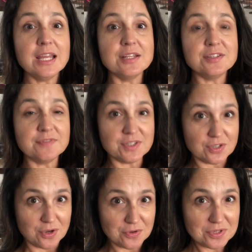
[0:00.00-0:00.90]
into
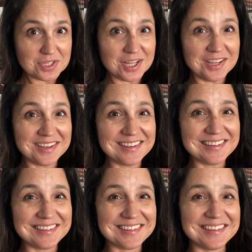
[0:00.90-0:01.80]
viscose.
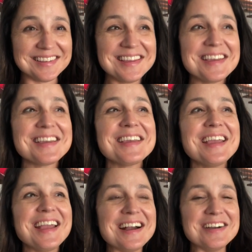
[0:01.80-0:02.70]

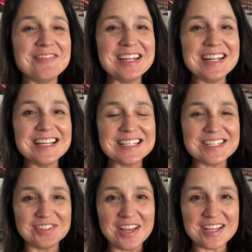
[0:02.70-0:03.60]
I mean, it
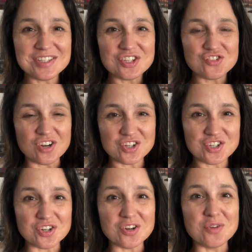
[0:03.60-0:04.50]
still has the
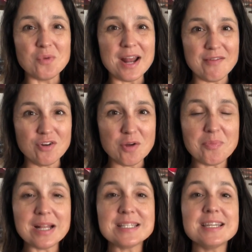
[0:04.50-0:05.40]
structure and whatever,
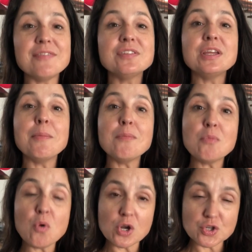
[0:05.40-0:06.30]
but it's definitely
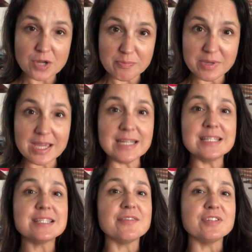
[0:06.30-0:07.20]
more drapey and it
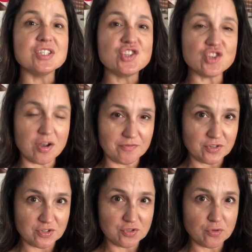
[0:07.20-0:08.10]
is definitely
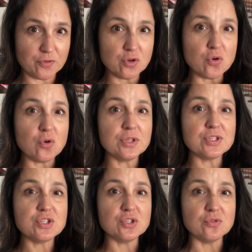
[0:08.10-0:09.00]
softer. So if your goal
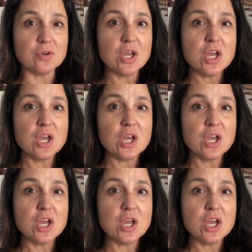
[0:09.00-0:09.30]
is to